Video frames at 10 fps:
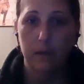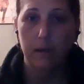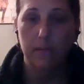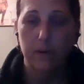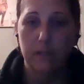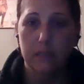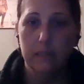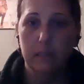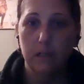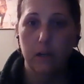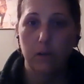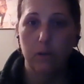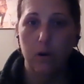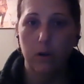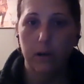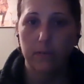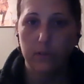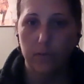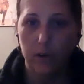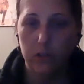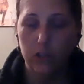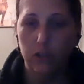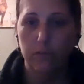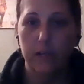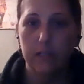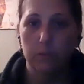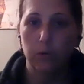If it's, you know, long enough to fall into your face,